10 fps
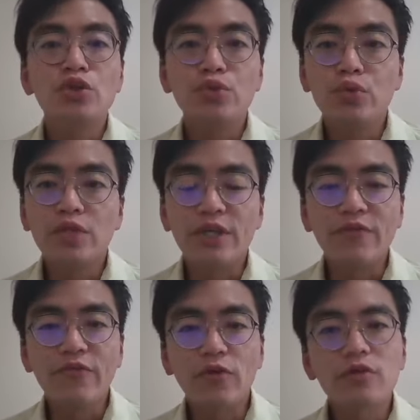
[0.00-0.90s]
to the
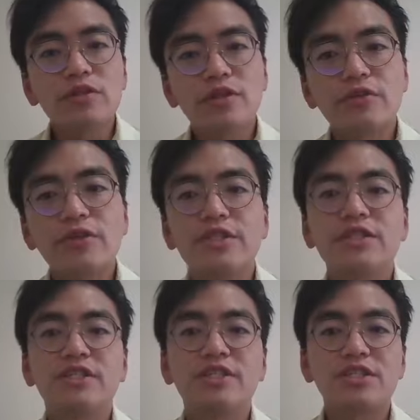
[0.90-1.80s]

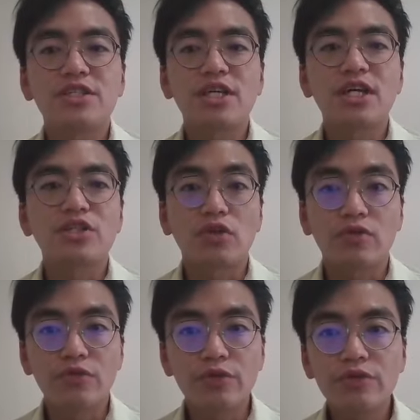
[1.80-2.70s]
involuntary discharge
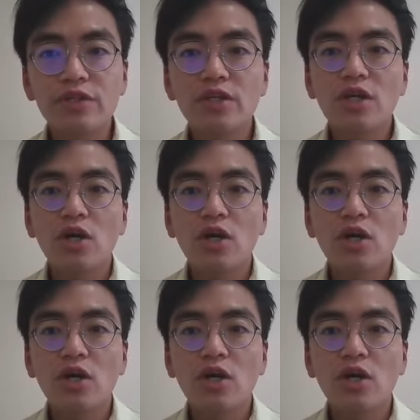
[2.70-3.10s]
of urine